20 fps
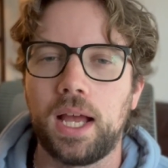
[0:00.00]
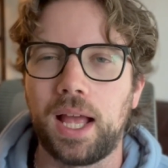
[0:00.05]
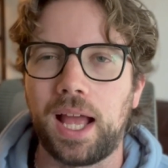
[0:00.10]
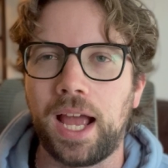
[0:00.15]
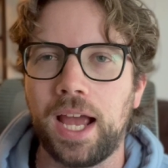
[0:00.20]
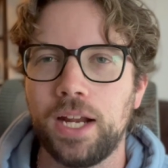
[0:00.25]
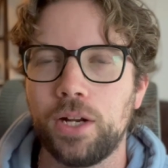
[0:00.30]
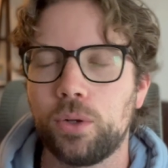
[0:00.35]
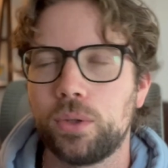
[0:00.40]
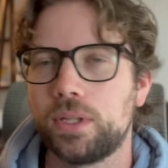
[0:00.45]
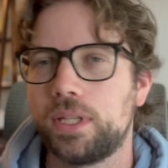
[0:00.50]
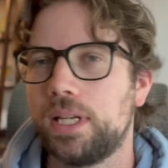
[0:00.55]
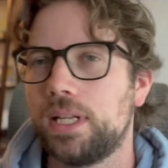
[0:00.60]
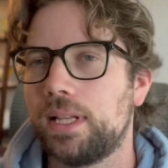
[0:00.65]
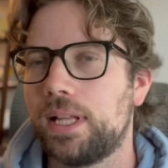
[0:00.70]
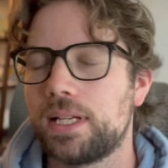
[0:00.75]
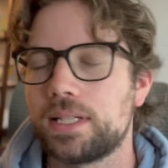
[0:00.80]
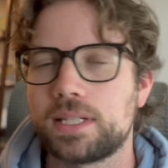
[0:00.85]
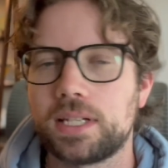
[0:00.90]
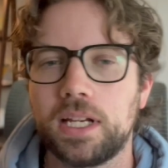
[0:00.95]
I don't think
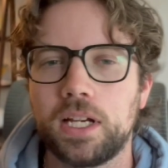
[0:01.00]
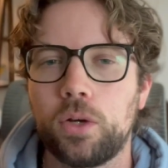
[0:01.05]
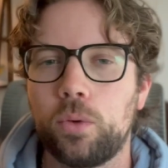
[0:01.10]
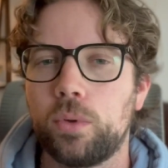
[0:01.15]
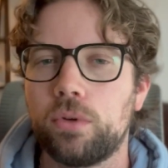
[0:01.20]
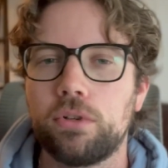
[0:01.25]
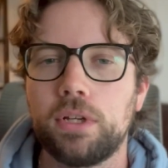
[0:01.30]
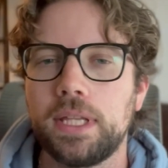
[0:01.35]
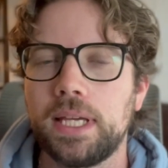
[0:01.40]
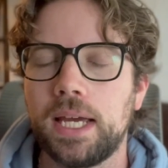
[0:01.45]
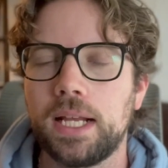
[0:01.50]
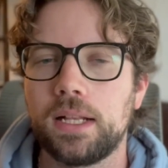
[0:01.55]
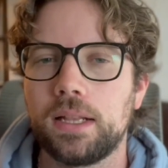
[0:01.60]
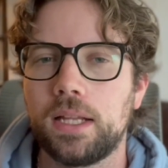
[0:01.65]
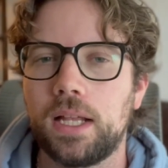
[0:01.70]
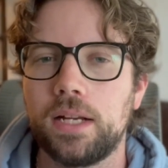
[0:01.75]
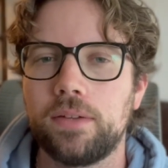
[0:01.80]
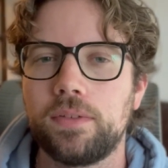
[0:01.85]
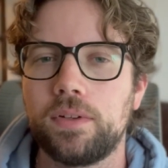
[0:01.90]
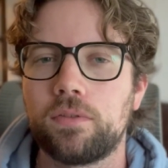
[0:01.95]
last cycle we really had a
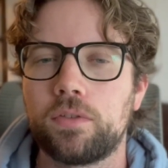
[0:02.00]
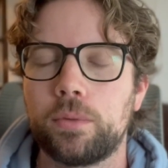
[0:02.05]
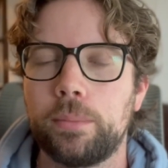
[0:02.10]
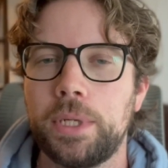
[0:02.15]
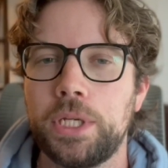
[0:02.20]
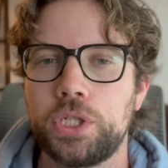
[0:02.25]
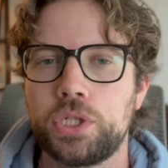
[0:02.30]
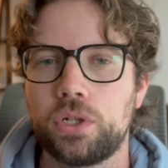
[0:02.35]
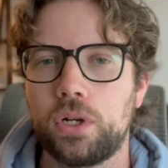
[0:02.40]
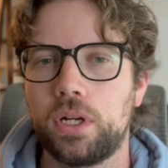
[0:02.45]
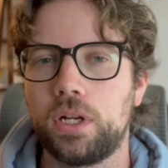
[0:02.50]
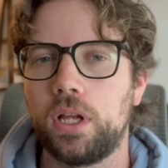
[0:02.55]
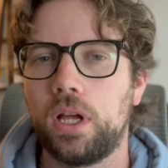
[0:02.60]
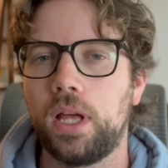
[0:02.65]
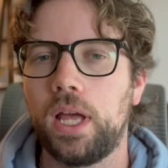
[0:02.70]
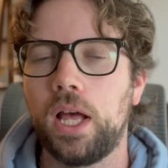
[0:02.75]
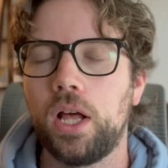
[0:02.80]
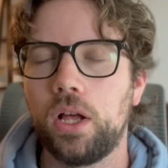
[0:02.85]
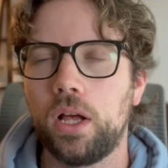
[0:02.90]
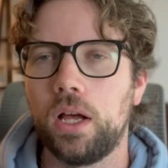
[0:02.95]
lot of information
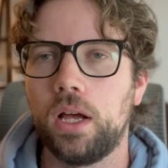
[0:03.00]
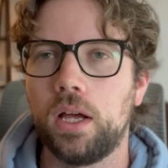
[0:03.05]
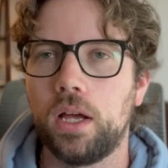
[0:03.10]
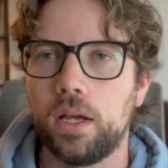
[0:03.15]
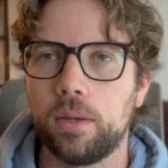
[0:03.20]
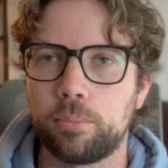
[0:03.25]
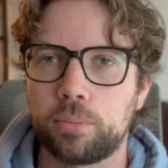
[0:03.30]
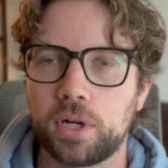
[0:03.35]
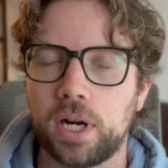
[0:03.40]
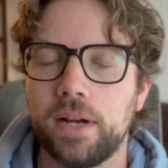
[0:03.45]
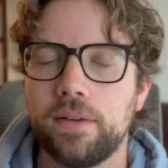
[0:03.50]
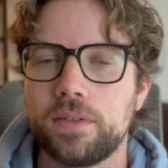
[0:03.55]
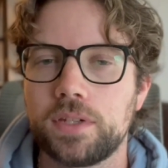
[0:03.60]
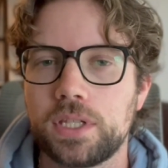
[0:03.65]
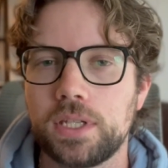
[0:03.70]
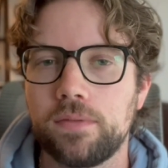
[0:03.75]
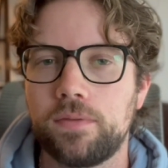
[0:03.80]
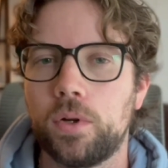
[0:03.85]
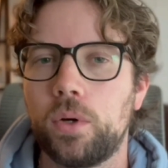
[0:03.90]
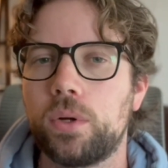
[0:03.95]
on
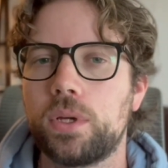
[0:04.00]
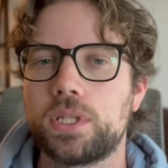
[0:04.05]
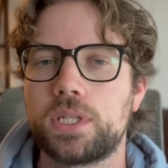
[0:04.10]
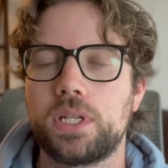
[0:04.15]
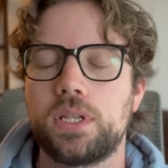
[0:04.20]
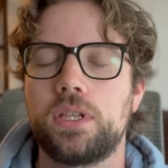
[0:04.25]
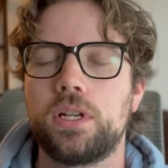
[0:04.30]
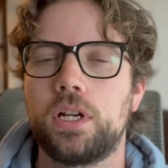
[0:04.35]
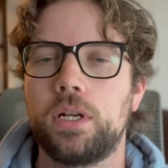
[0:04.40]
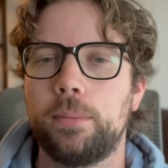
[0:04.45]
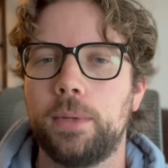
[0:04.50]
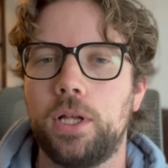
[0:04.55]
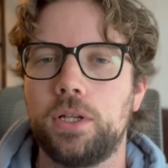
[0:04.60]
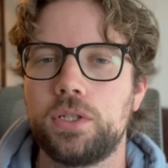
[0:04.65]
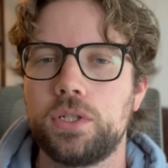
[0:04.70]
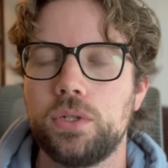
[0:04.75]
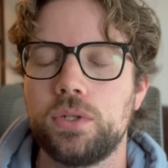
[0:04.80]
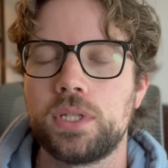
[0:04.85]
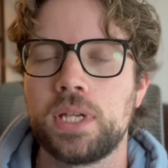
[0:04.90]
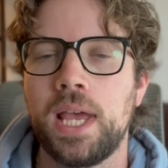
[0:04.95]
privacy-focused Ethereum
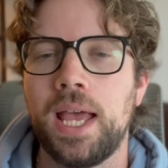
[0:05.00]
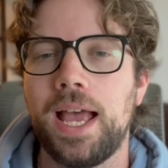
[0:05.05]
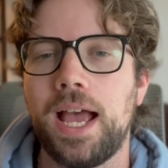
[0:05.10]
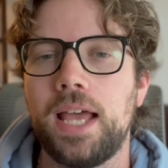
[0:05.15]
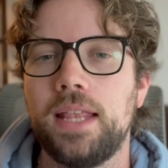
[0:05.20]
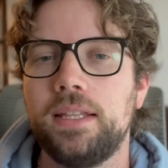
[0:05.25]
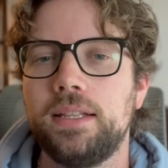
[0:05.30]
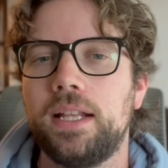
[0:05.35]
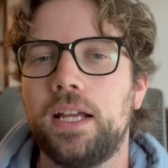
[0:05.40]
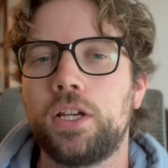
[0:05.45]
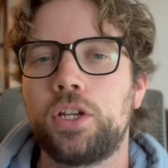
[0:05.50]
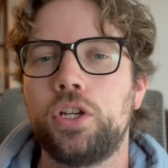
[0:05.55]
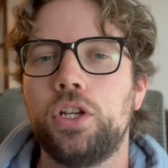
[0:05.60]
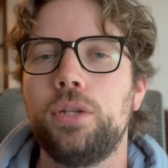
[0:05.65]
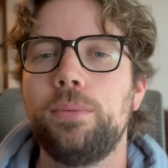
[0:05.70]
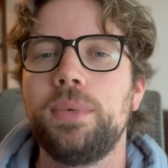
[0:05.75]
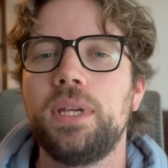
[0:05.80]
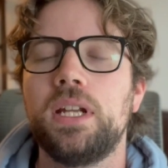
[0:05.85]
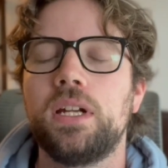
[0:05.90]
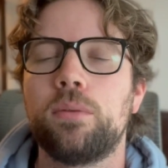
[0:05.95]
L2s. I think that
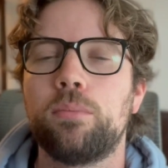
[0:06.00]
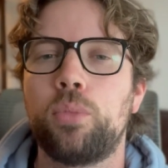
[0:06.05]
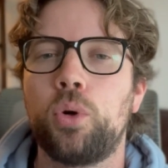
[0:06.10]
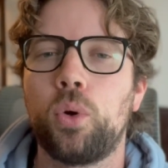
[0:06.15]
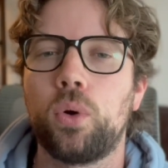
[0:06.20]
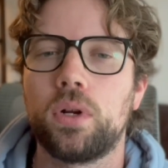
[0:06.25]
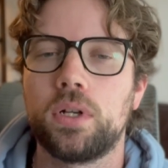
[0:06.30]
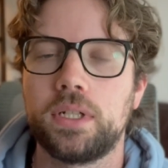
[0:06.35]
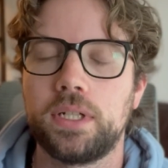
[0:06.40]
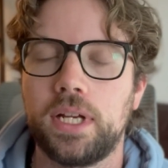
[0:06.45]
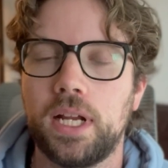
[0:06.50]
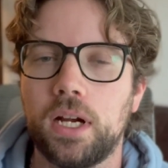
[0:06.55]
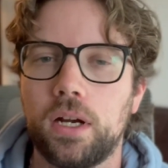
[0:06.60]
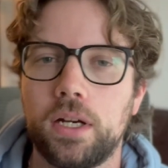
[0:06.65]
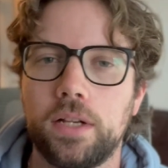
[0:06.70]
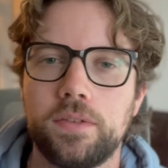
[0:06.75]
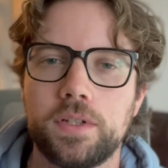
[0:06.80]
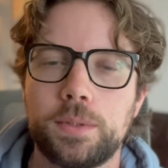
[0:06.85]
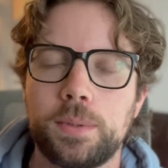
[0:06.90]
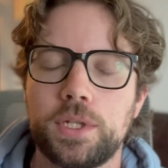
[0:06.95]
could be an important
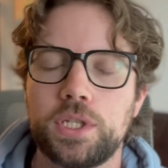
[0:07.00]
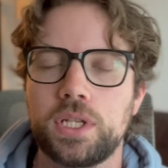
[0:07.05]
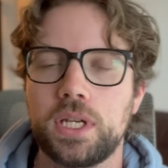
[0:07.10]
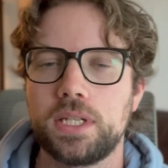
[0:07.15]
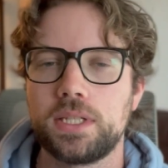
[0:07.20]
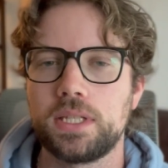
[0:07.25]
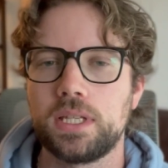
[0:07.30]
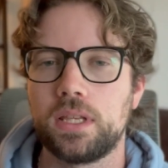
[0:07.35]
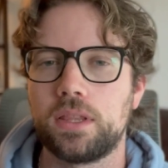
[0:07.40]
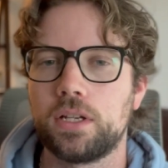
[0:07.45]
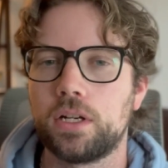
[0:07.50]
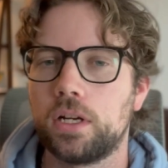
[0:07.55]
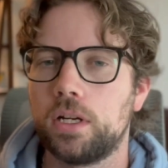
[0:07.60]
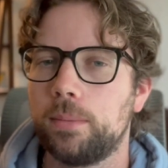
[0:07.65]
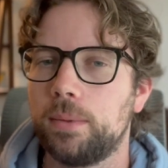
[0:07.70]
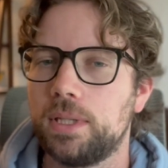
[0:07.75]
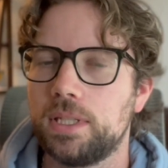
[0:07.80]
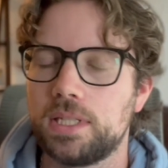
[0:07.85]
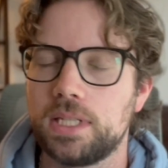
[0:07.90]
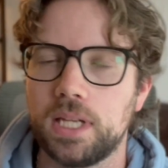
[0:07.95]
narrative, especially as the
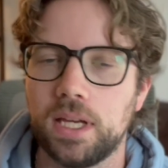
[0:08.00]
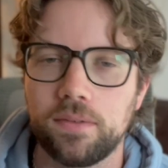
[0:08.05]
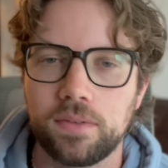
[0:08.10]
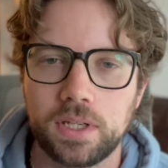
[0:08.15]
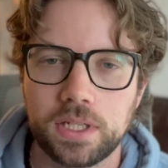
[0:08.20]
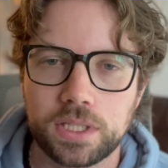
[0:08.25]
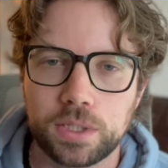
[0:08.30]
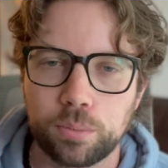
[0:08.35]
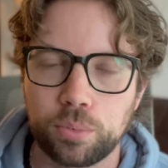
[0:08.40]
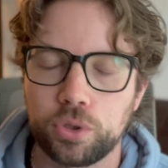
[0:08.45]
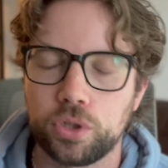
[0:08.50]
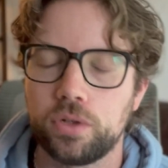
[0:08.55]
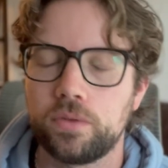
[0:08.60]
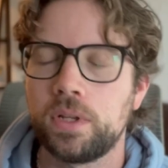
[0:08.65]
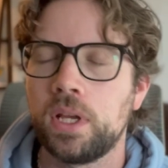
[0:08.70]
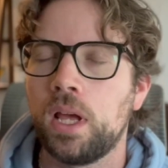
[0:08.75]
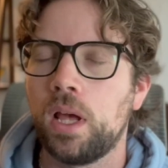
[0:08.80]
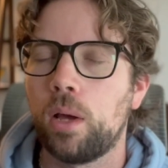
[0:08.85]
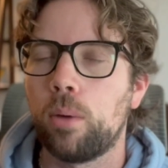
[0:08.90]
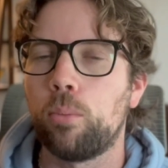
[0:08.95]
Ethereum ETF gets approved.
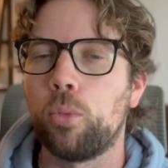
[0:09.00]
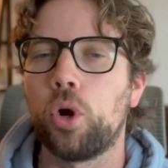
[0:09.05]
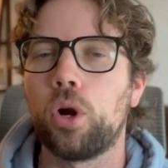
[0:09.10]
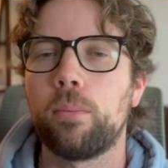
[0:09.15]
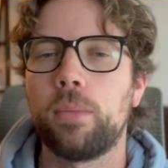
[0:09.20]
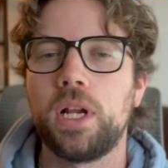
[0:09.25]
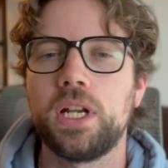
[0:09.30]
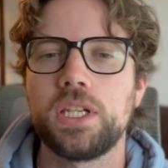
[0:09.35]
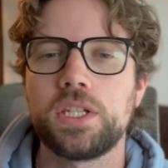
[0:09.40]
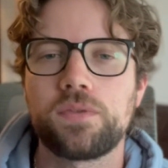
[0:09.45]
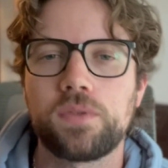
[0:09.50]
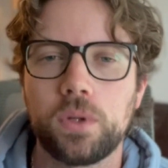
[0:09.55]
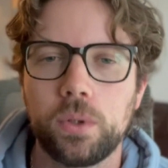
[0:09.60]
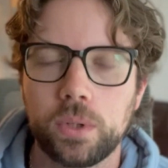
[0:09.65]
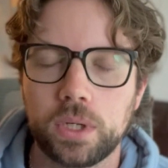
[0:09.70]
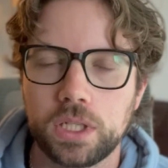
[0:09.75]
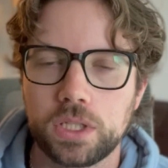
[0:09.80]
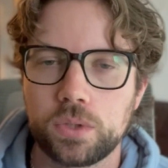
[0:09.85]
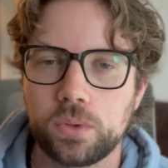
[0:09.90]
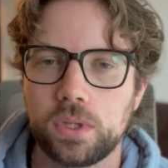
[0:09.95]
More money's
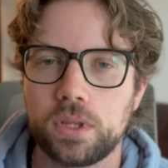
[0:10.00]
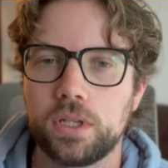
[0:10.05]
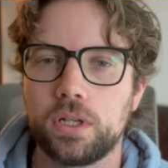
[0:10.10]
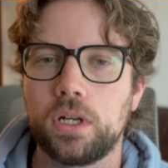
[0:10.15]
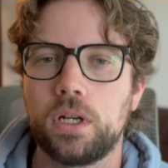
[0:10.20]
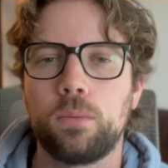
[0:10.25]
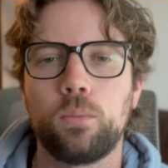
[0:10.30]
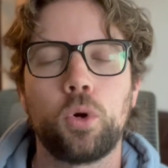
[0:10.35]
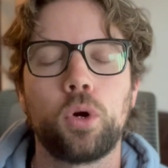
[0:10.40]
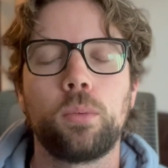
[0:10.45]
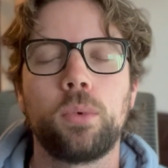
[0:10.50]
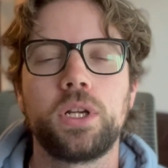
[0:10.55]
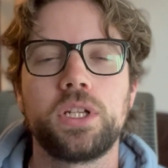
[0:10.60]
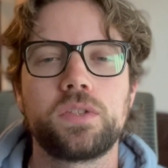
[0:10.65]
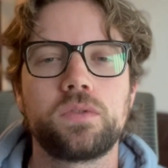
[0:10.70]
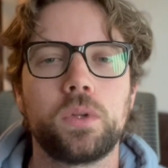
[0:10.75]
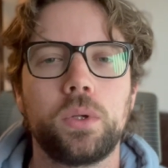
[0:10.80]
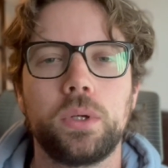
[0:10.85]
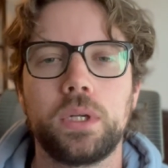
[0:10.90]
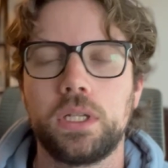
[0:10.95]
flowing into Ethereum, more money's
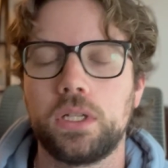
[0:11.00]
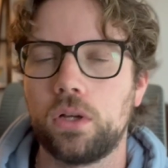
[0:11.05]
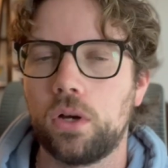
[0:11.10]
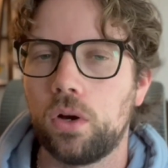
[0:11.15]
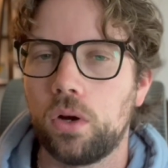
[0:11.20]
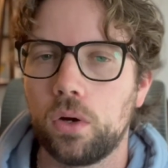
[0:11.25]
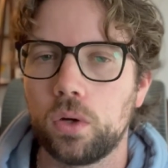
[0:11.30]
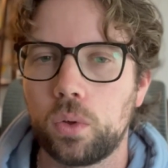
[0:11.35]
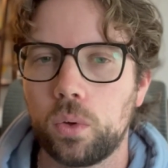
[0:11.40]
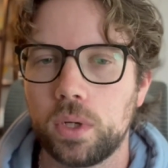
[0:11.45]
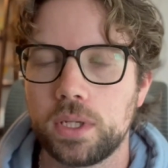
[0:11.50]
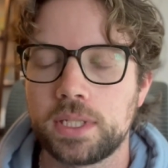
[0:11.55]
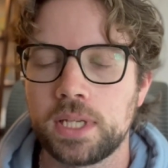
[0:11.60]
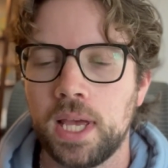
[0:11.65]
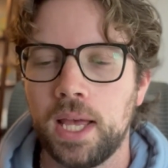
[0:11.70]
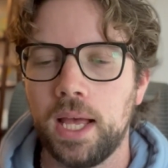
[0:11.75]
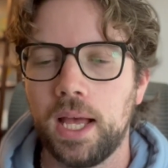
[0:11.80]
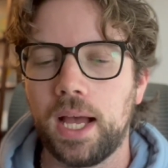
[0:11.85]
flowing into altcoins.